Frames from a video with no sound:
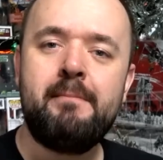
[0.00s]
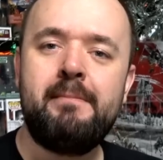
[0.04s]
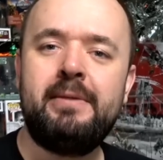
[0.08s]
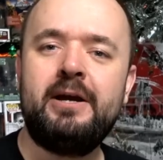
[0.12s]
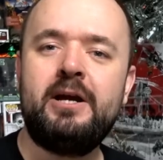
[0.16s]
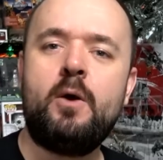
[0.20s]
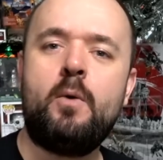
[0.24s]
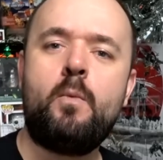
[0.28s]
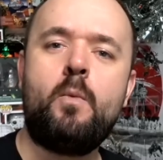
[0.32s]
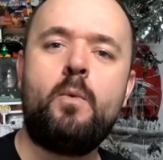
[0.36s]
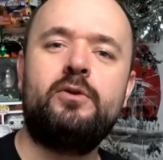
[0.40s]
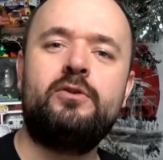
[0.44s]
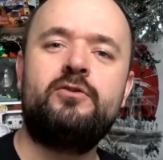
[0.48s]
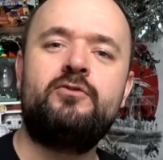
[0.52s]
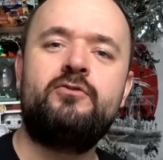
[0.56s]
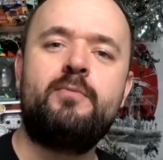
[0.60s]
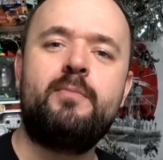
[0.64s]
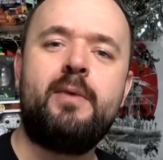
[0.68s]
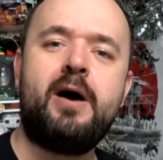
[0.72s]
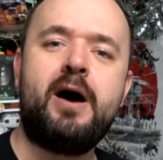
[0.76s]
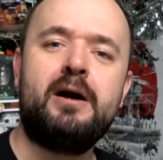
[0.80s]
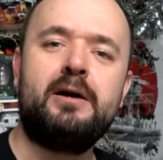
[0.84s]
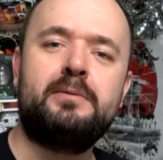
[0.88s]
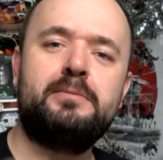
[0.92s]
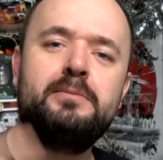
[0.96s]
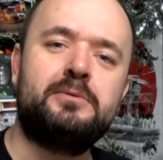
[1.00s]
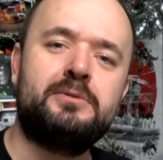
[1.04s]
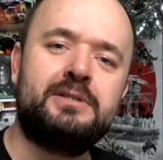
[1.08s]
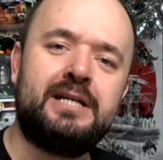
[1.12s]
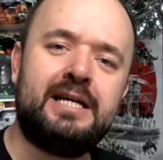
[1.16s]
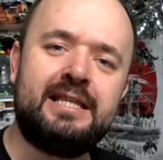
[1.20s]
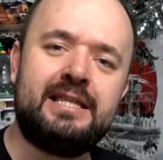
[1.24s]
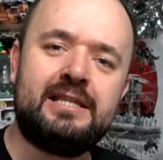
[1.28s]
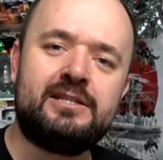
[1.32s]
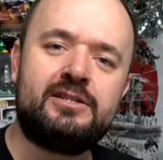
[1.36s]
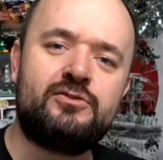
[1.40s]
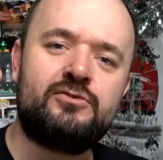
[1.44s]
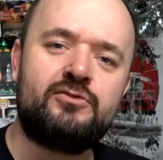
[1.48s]
Become one of the Remarkables,
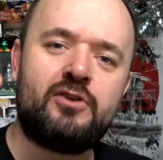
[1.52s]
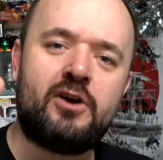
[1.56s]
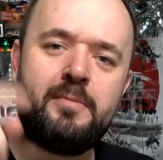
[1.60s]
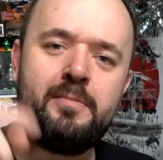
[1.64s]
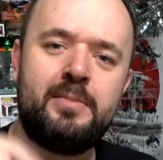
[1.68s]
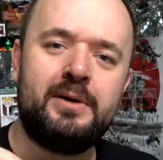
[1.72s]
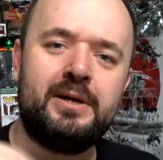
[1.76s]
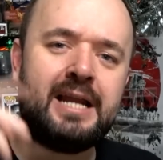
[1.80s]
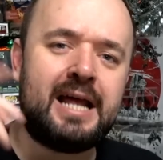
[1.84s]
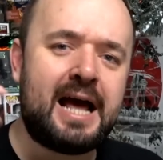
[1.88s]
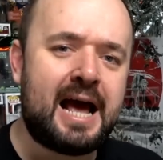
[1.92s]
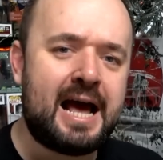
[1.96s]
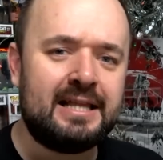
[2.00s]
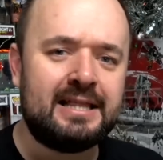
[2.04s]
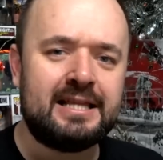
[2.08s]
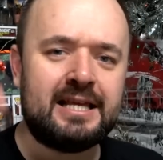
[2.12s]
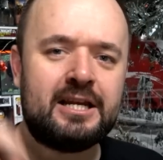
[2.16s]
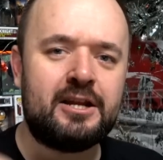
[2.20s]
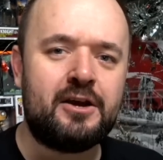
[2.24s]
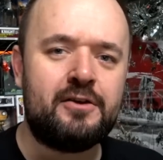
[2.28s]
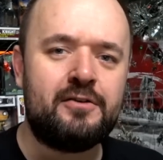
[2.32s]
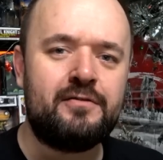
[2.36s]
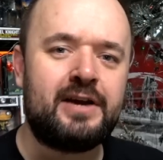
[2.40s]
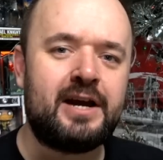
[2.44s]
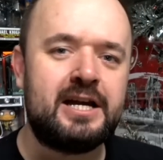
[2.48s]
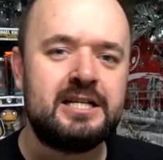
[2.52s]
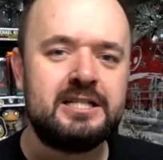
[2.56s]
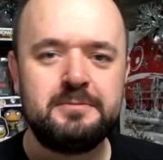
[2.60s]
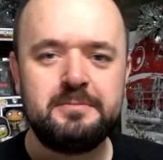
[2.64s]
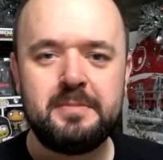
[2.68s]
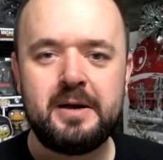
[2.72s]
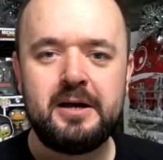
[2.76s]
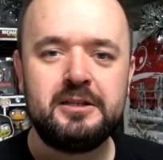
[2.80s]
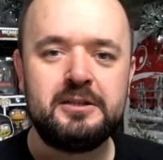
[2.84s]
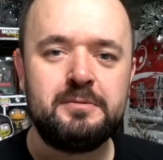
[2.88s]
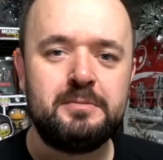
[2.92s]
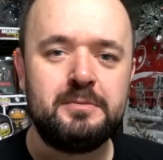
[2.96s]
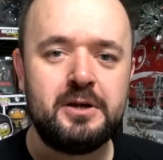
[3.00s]
hit that subscribe button and that notification
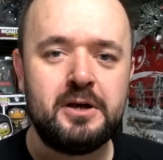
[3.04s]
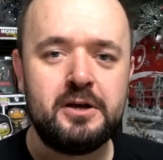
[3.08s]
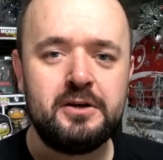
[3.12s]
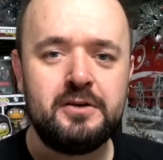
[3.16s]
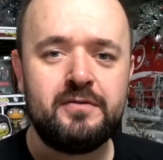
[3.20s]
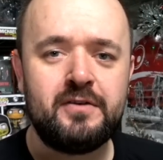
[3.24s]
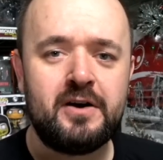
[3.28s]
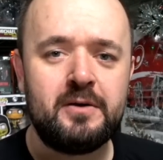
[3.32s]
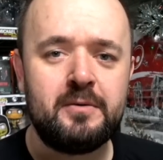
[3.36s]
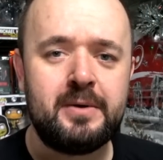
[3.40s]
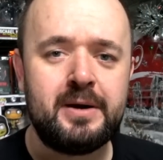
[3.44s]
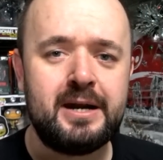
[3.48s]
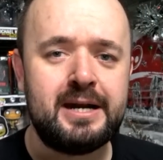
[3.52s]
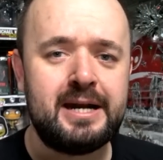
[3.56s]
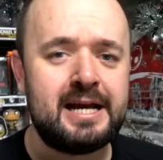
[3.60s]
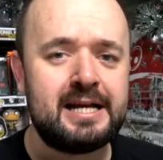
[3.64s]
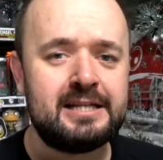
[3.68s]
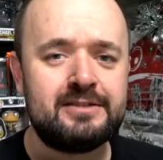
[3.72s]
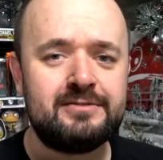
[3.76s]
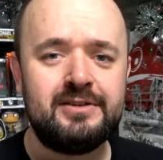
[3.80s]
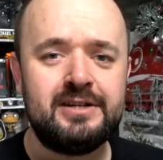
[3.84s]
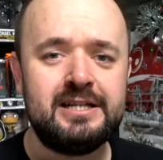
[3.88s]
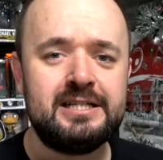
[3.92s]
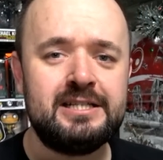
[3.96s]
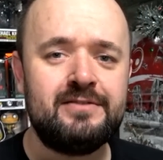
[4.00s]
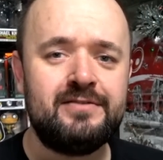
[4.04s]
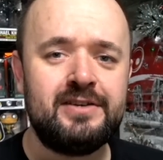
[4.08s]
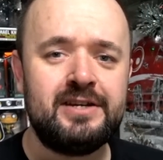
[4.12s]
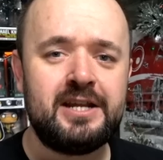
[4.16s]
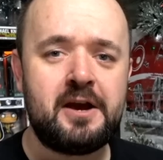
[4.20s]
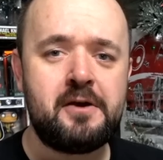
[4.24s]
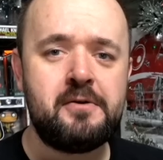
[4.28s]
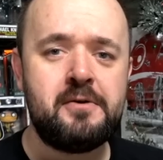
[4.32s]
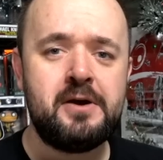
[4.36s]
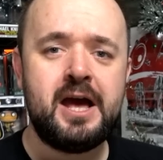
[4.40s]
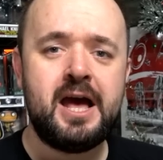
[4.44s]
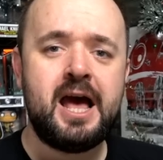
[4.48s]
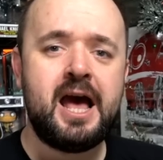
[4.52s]
bell to be notified when I next release a
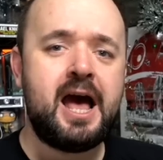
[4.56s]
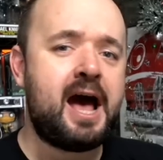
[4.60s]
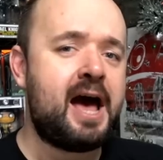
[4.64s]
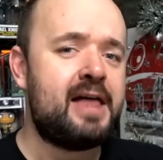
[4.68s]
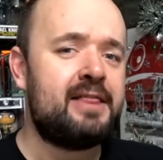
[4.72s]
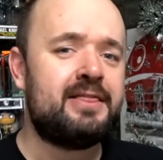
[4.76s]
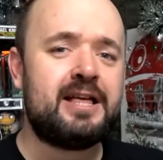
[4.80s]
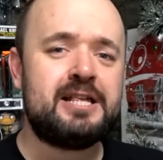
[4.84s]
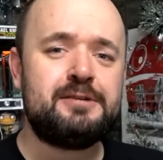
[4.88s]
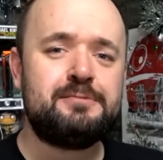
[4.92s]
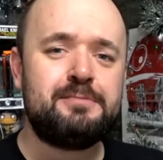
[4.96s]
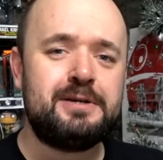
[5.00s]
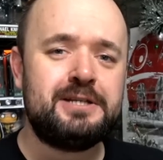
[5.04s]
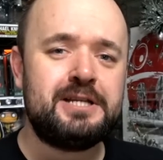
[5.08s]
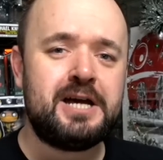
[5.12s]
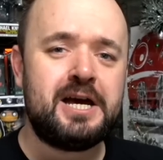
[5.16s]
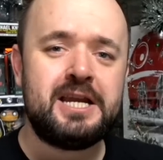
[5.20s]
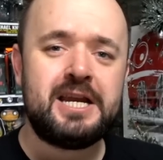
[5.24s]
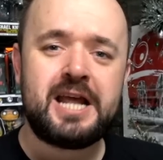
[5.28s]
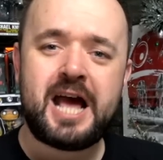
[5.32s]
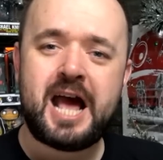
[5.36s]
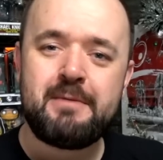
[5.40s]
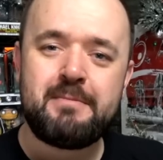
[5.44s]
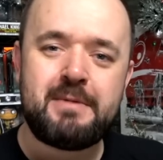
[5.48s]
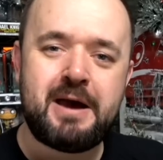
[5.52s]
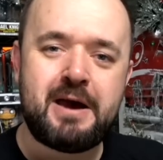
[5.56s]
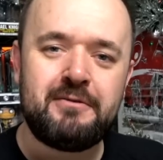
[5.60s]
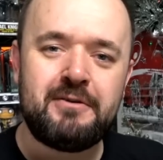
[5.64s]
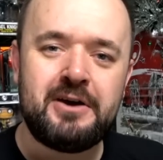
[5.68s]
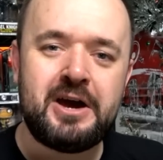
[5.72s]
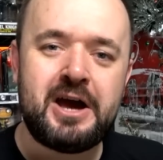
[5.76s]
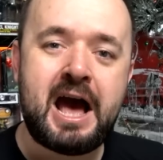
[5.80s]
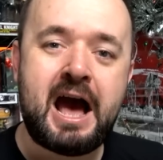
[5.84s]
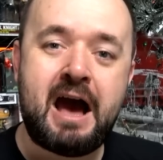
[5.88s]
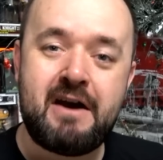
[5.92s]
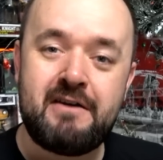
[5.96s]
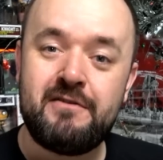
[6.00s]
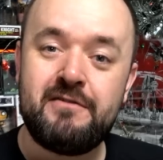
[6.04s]
video. And that's me done, I'm out,
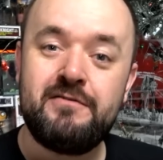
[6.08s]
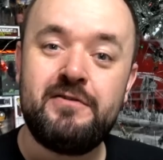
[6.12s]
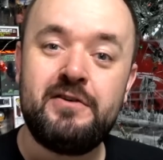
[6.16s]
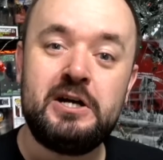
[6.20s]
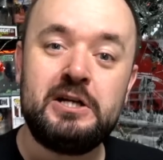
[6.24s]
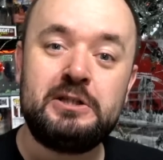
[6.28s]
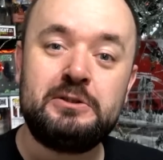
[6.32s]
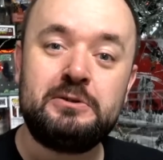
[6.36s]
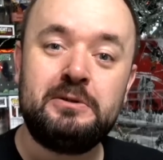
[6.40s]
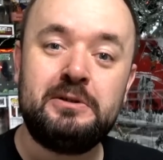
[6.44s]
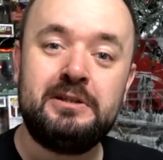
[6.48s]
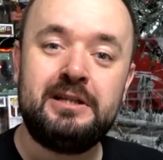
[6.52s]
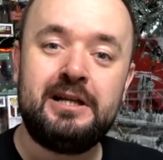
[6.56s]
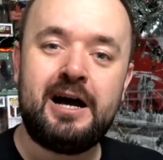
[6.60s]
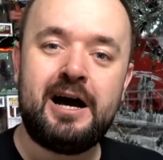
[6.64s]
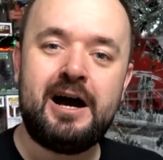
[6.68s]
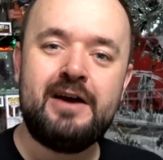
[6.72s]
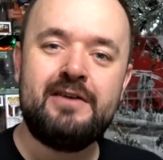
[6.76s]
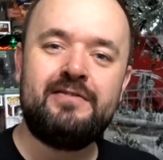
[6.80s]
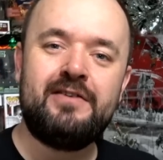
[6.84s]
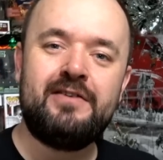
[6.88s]
have a virtual high